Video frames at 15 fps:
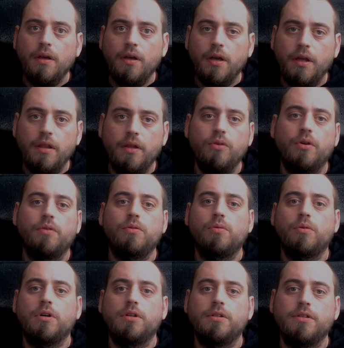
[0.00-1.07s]
Hello
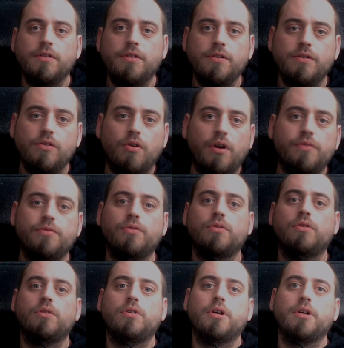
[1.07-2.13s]
everyone, this is
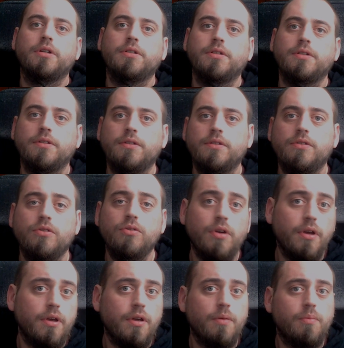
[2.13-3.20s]
Scryfor, and
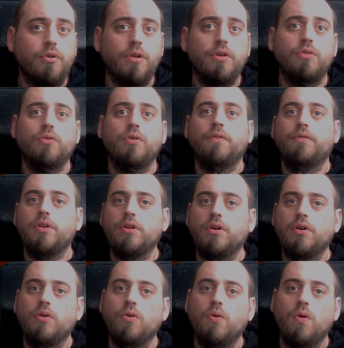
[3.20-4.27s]
today I bring you a
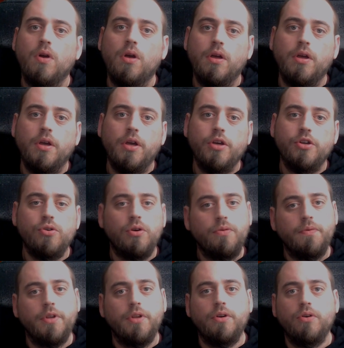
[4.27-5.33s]
short
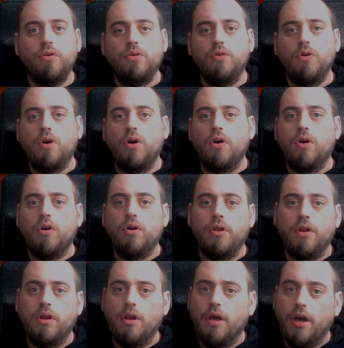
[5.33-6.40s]
video
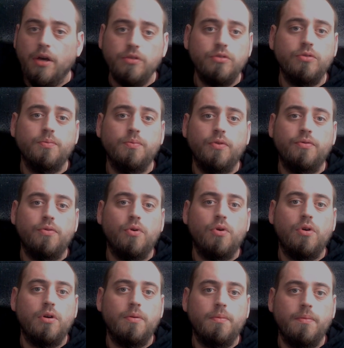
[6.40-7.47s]
on how to
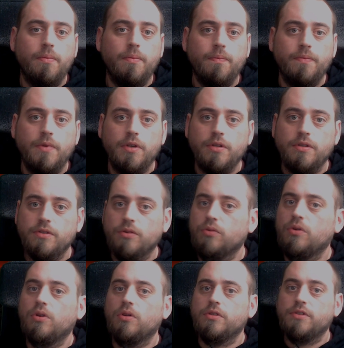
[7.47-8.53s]
perform the
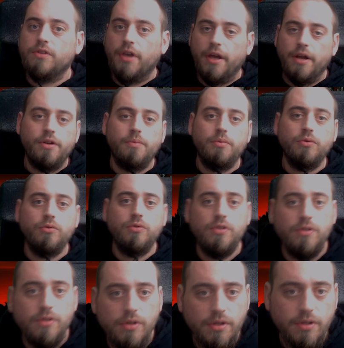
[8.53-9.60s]
so-called
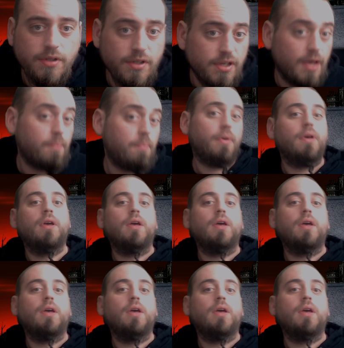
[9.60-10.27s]
Scardyboost skip,